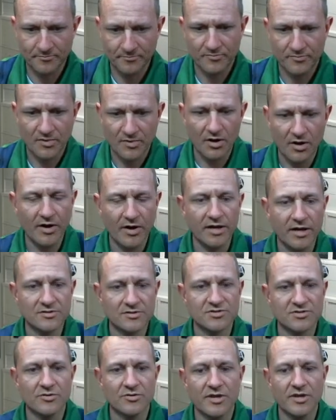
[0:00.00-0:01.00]
All right,
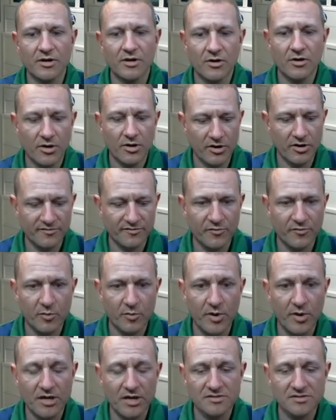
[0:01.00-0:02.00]
so there are our 4
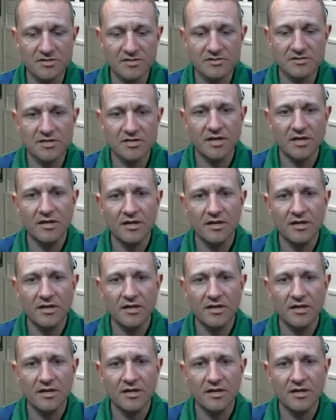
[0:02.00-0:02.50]
boxes.